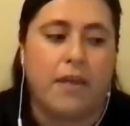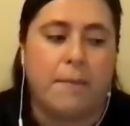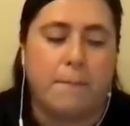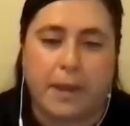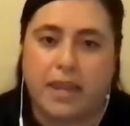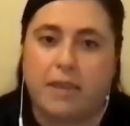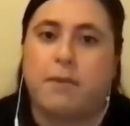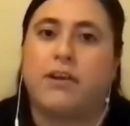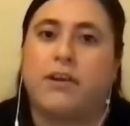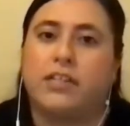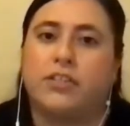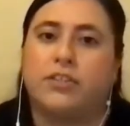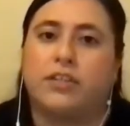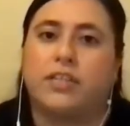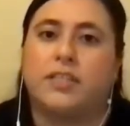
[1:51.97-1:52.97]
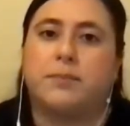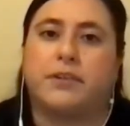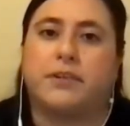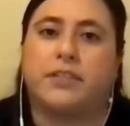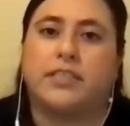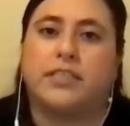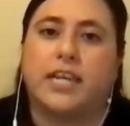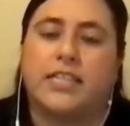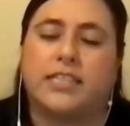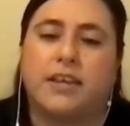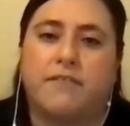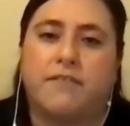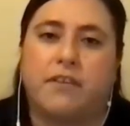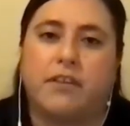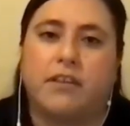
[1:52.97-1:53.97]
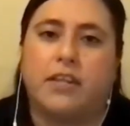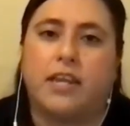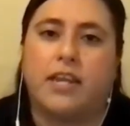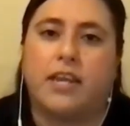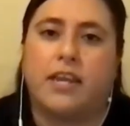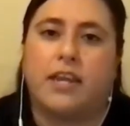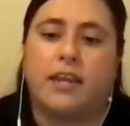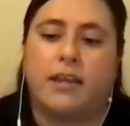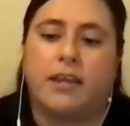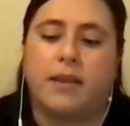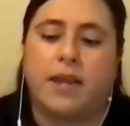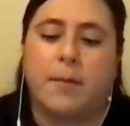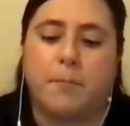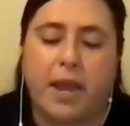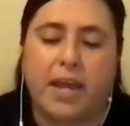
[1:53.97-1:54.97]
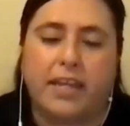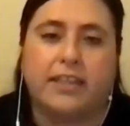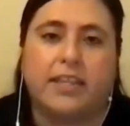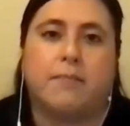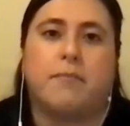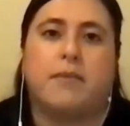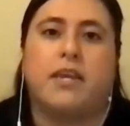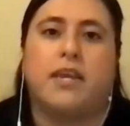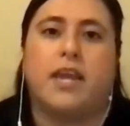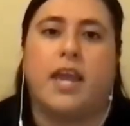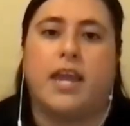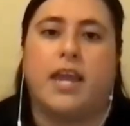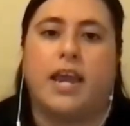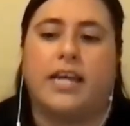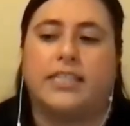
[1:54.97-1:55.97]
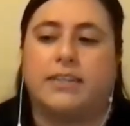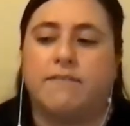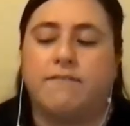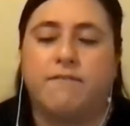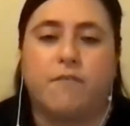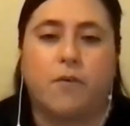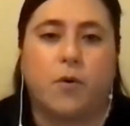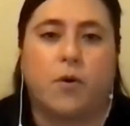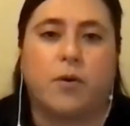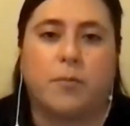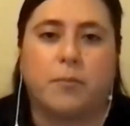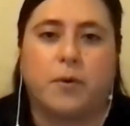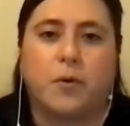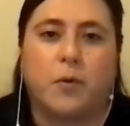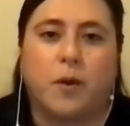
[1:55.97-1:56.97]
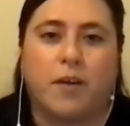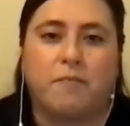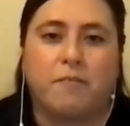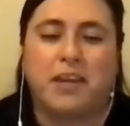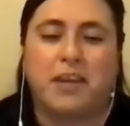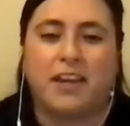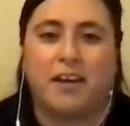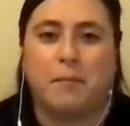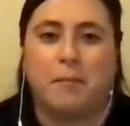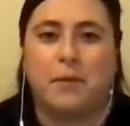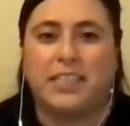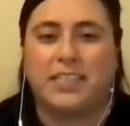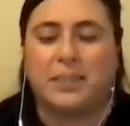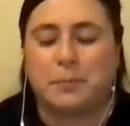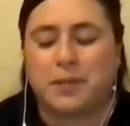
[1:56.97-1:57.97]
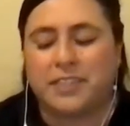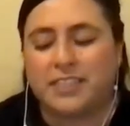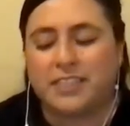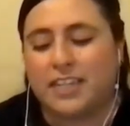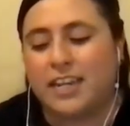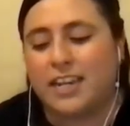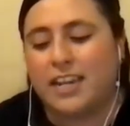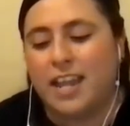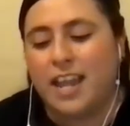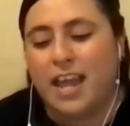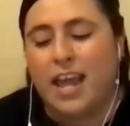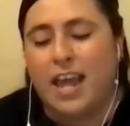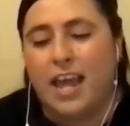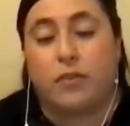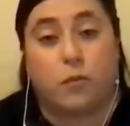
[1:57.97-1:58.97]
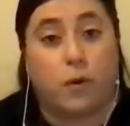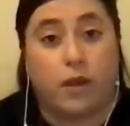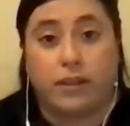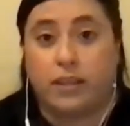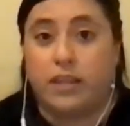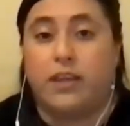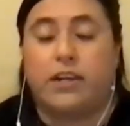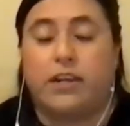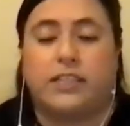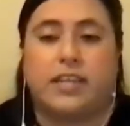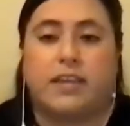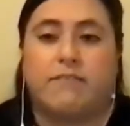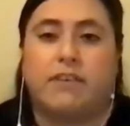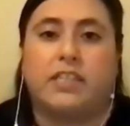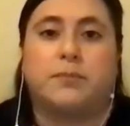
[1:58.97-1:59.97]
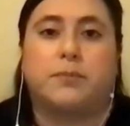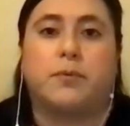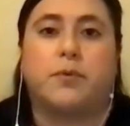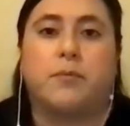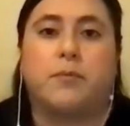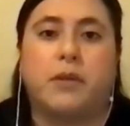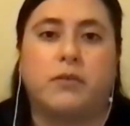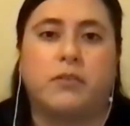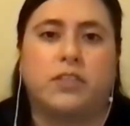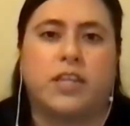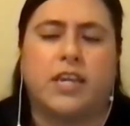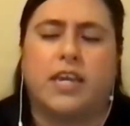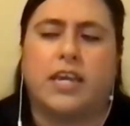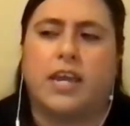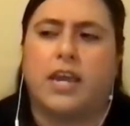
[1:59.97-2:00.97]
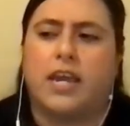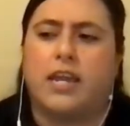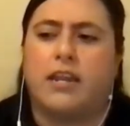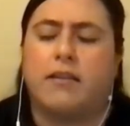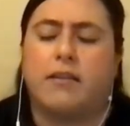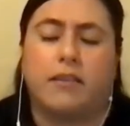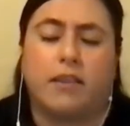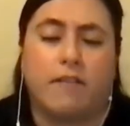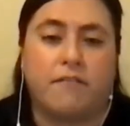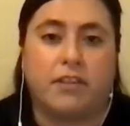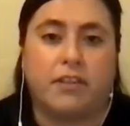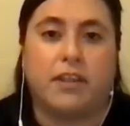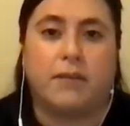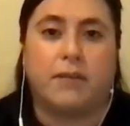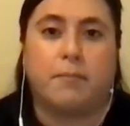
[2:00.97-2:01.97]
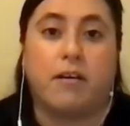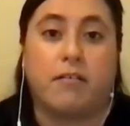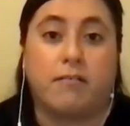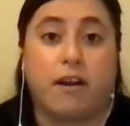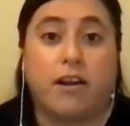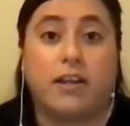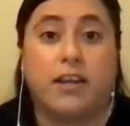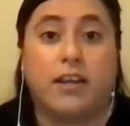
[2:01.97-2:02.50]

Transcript: my immigration experience has definitely impacted me and has informed who I've become as a person. Throughout the years, I've explored music, and definitely punk rock